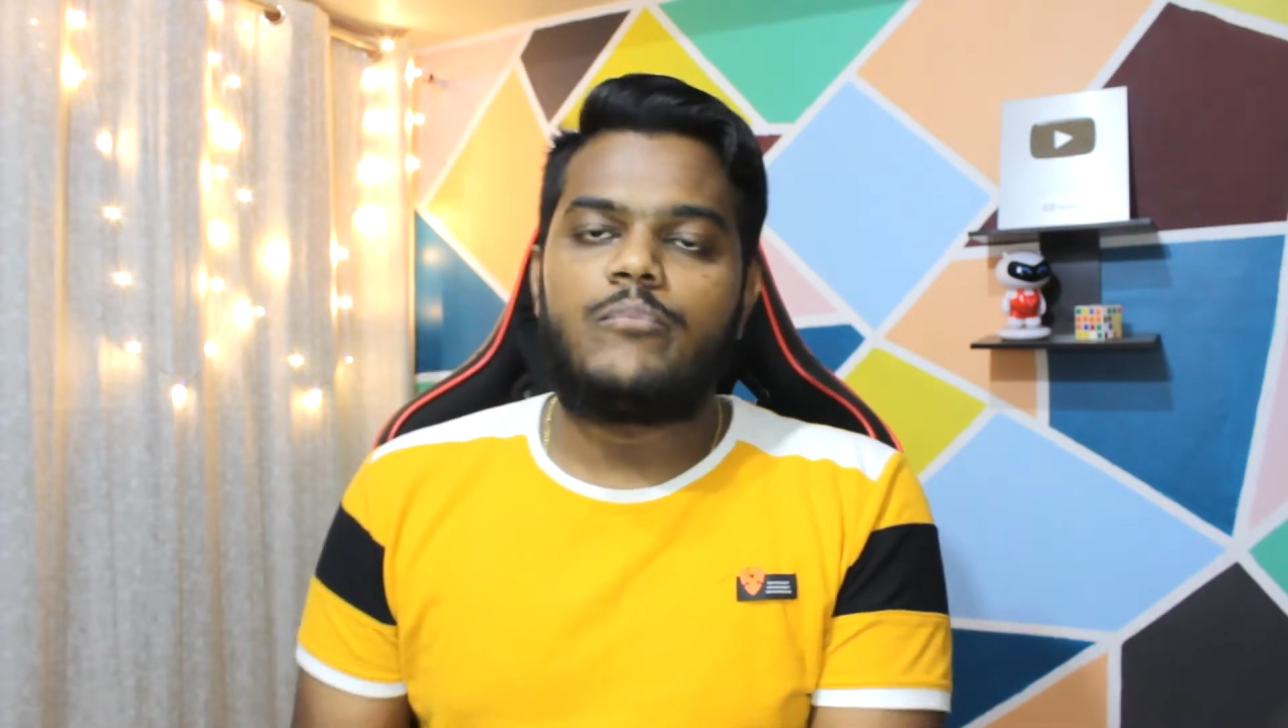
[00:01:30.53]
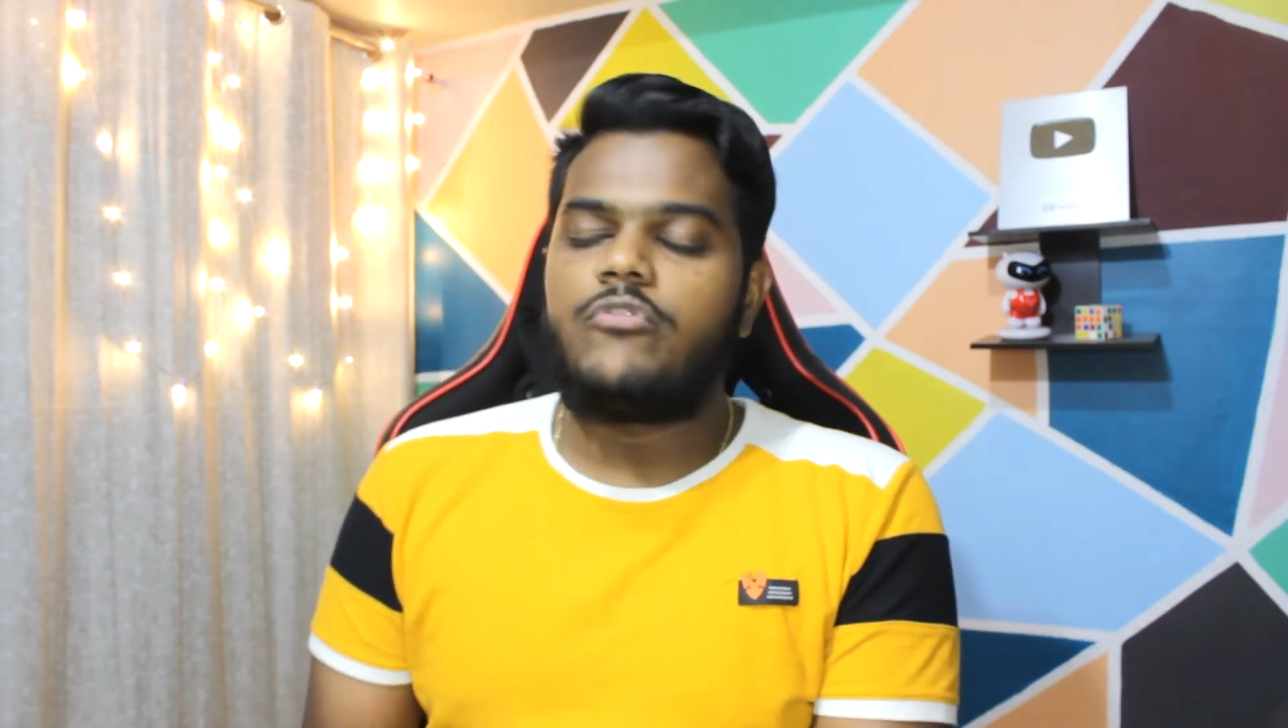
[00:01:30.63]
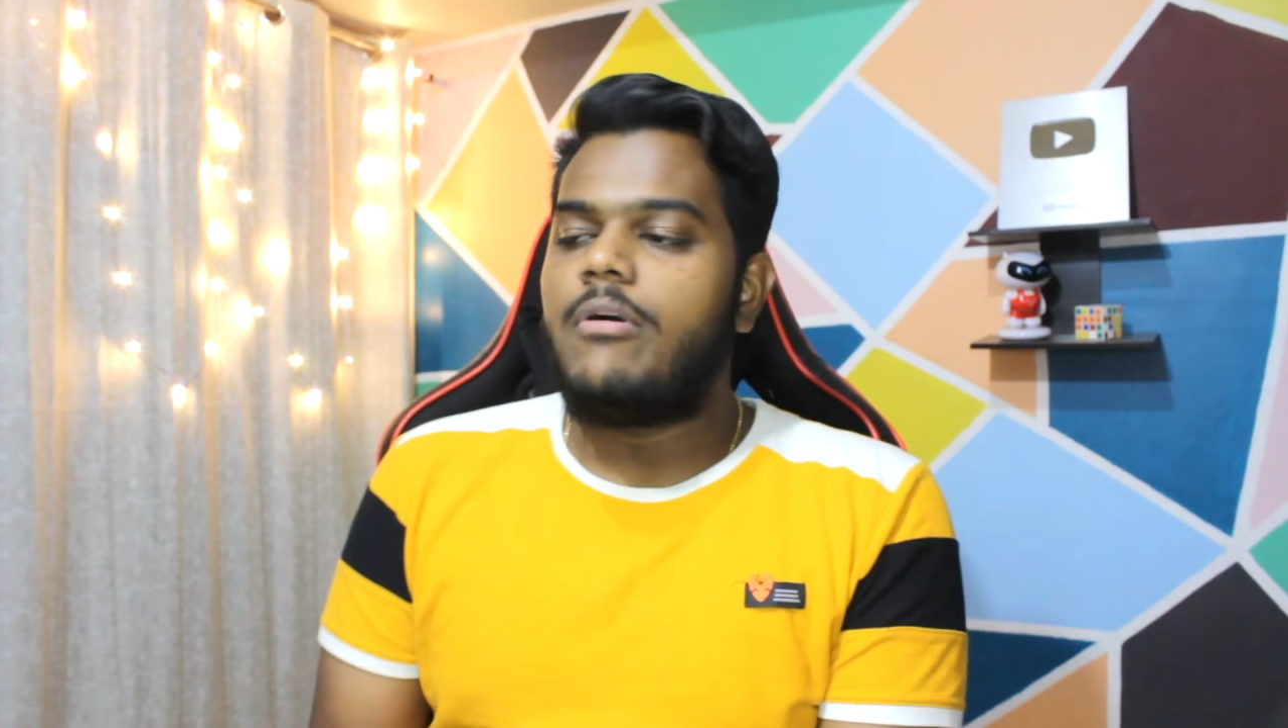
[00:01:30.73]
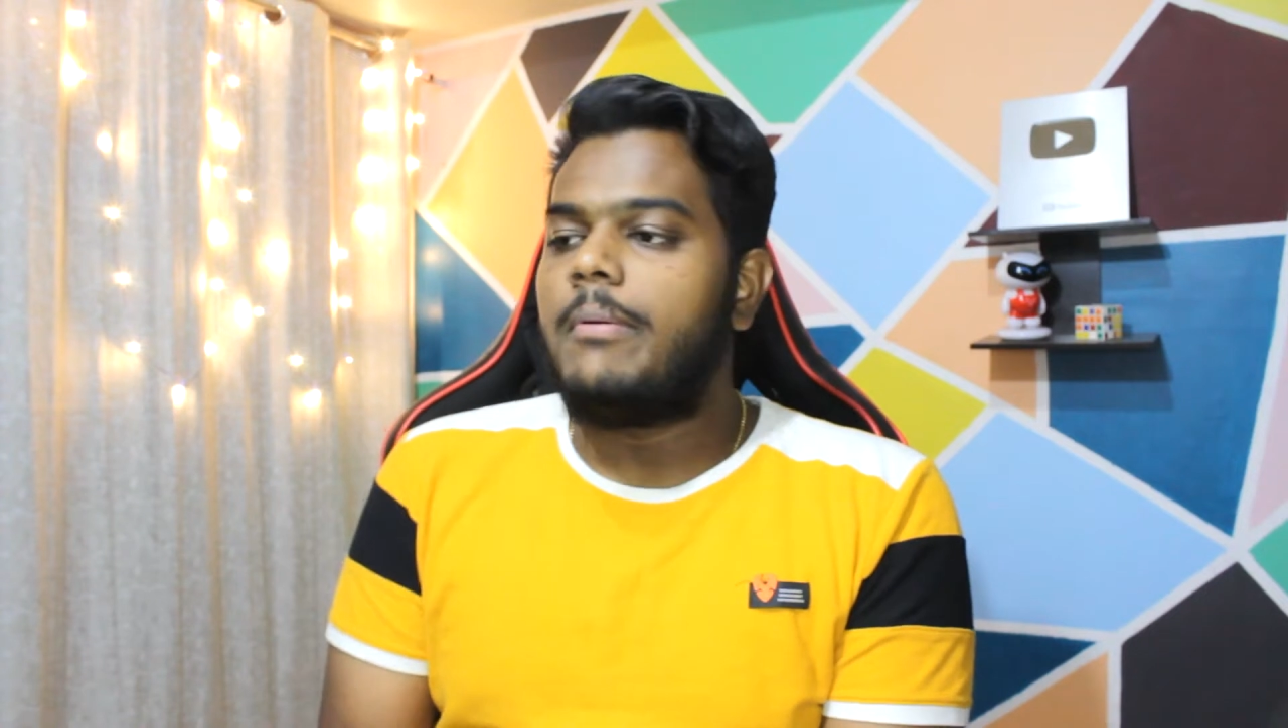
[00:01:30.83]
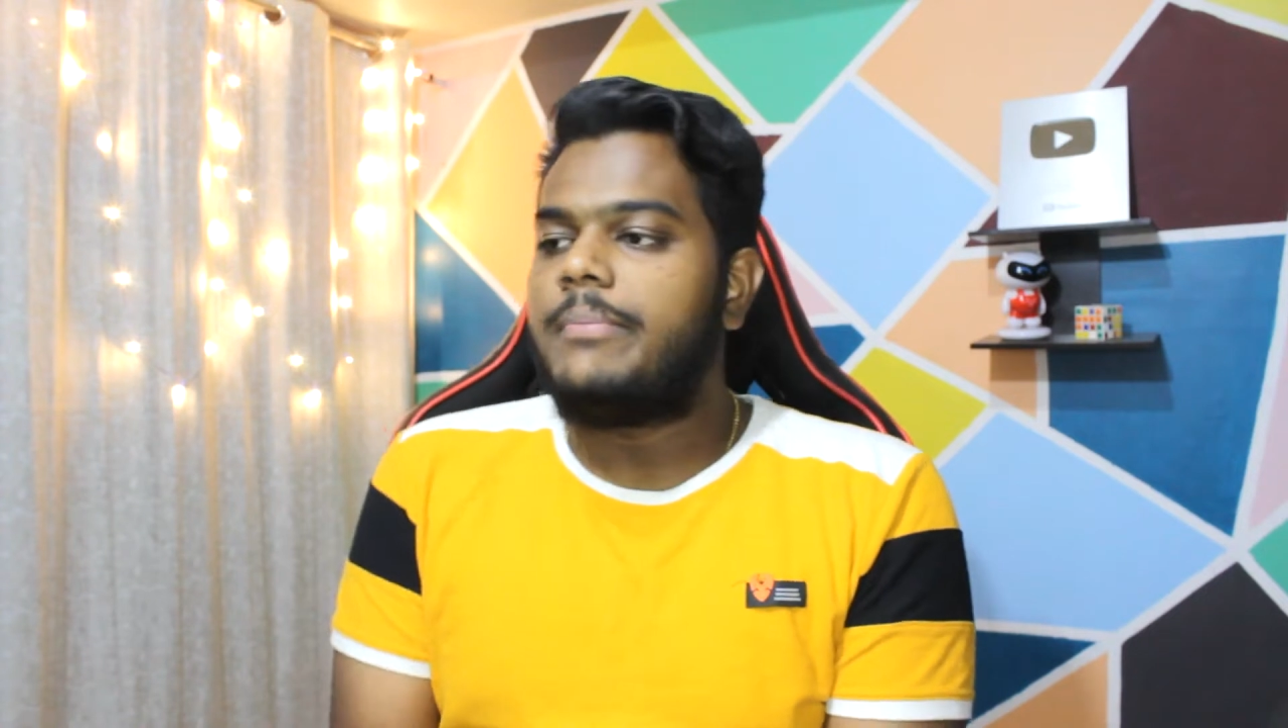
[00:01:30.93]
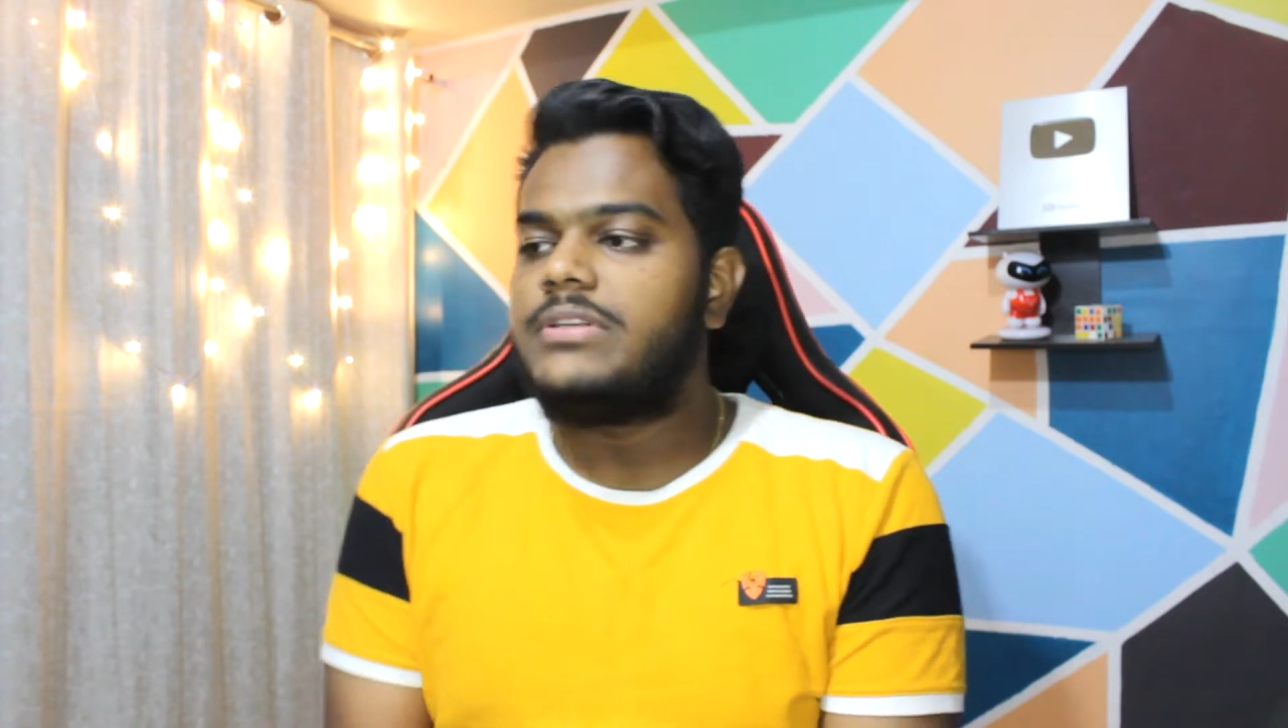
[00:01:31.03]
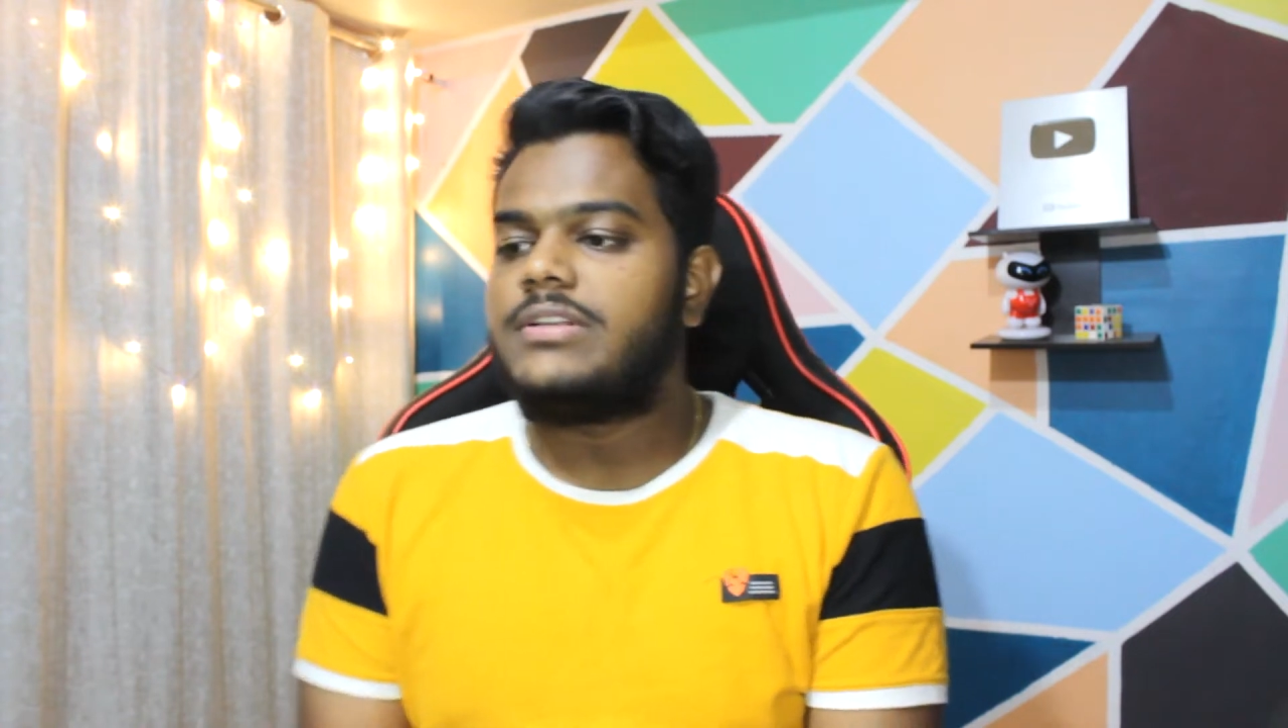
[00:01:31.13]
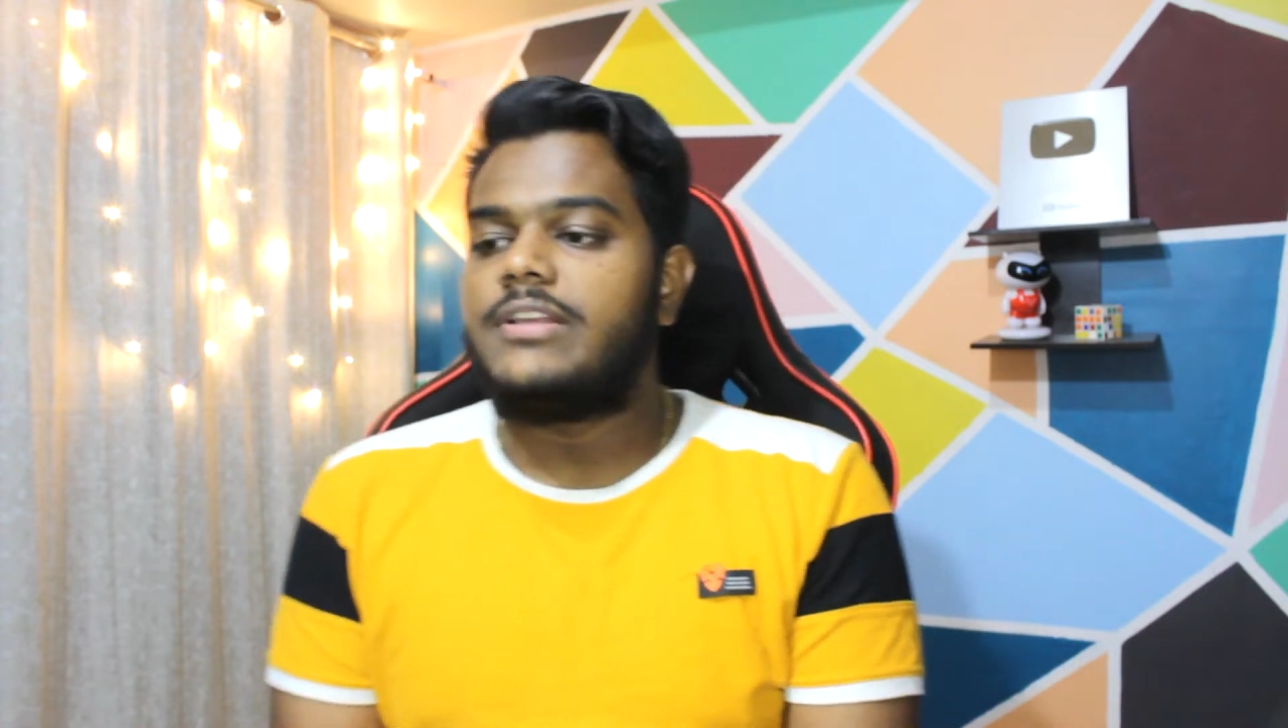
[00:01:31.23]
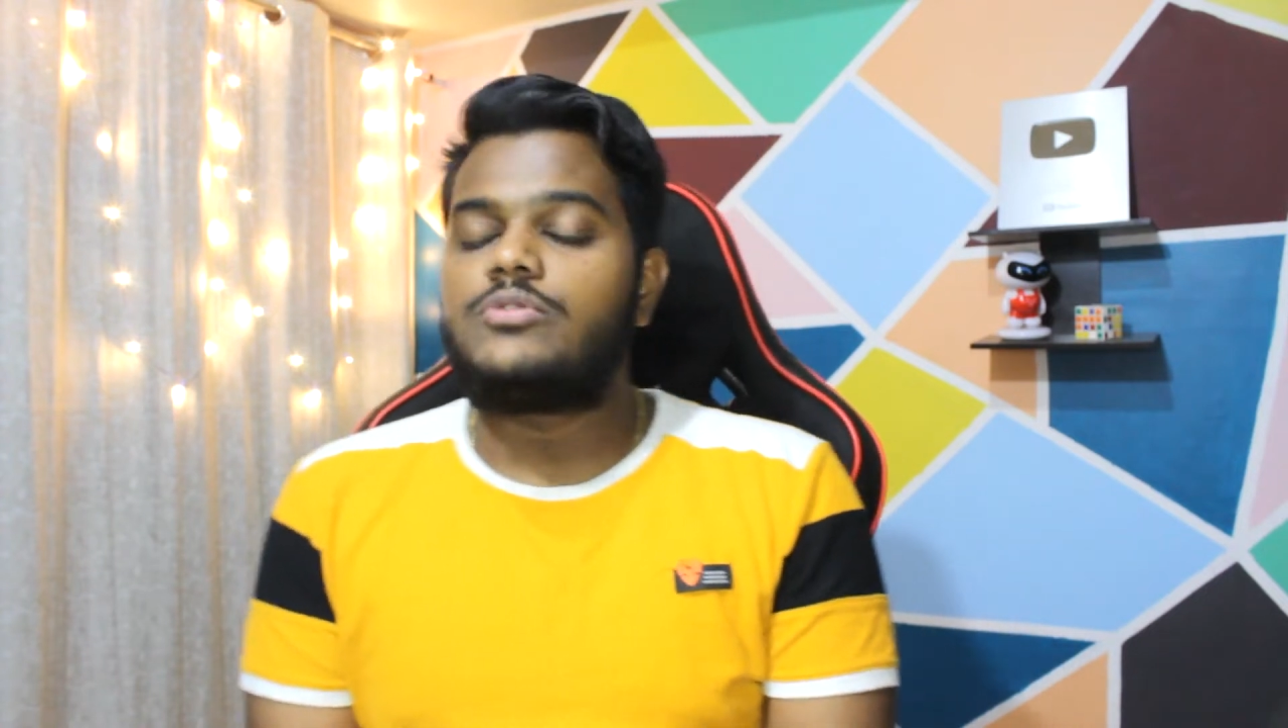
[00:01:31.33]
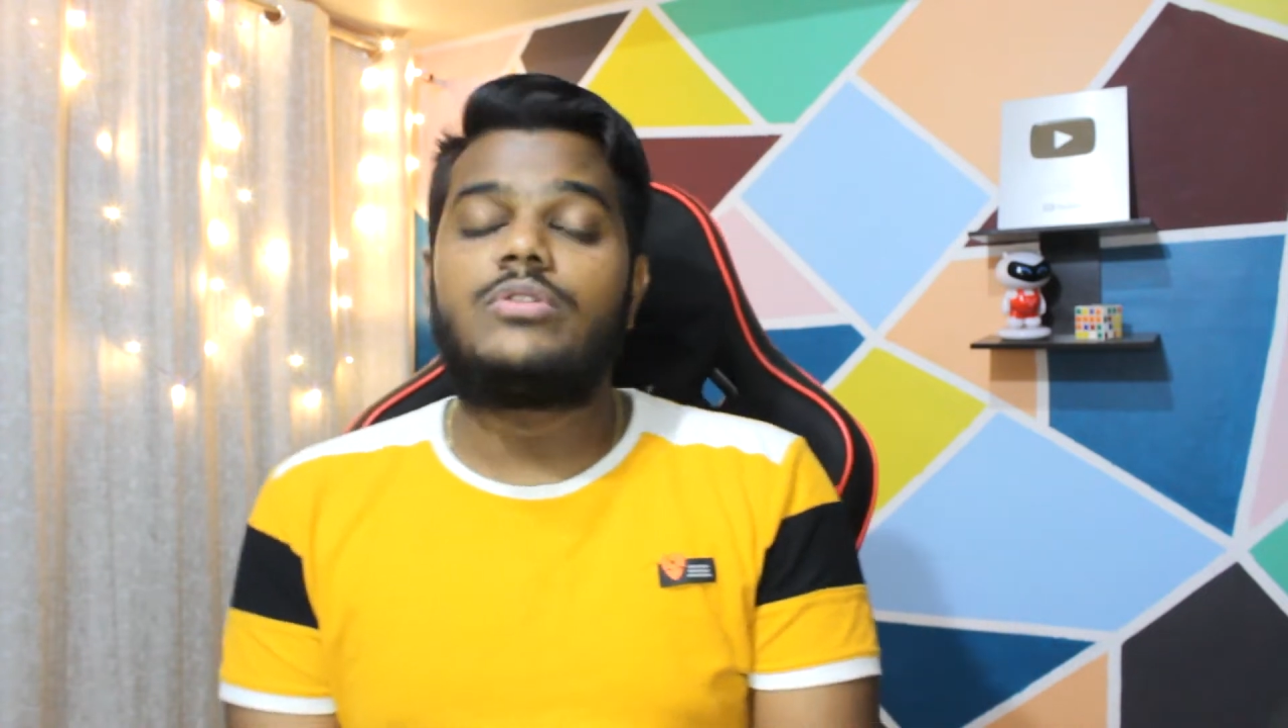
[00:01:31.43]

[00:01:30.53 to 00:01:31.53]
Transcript: former president.